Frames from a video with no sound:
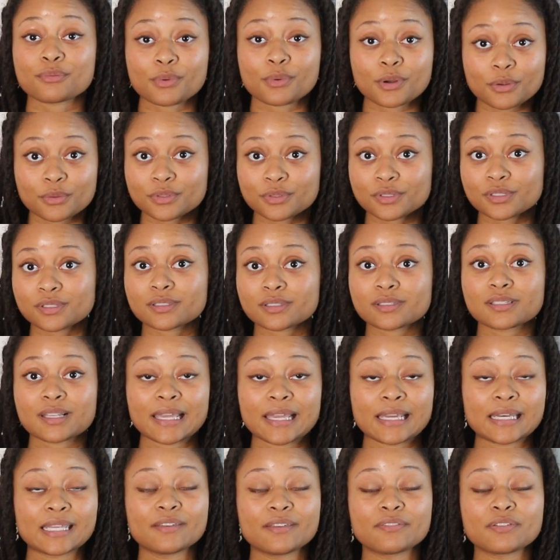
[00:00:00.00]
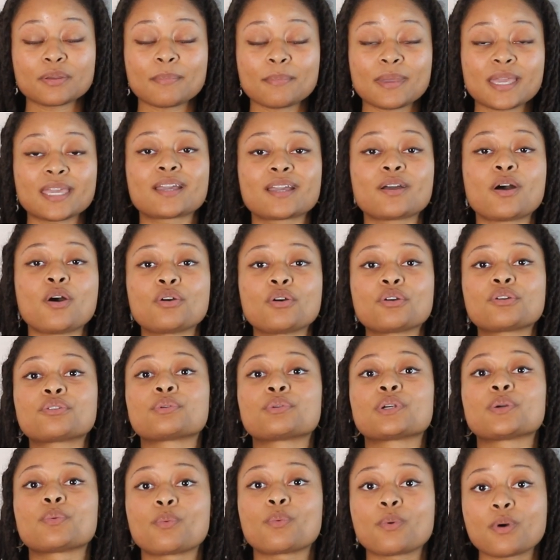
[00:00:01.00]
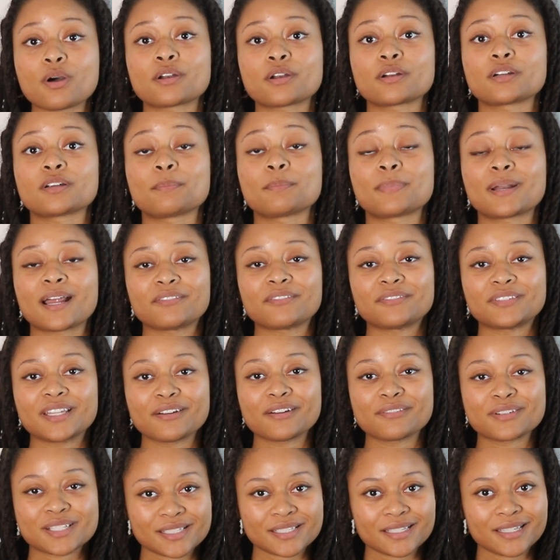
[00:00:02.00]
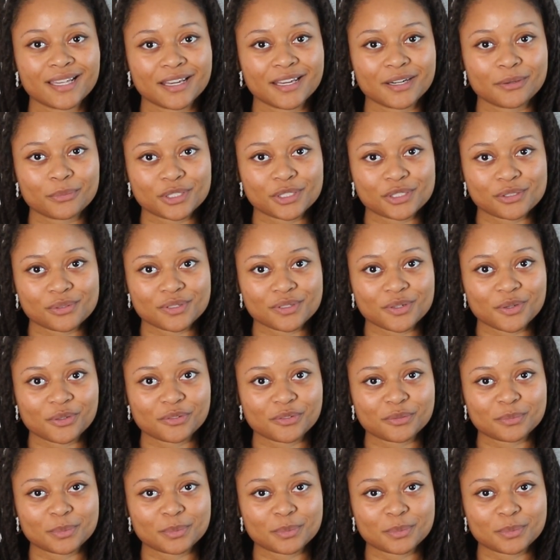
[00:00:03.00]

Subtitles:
roast, and even make okra water, but I've never seen anyone juice okra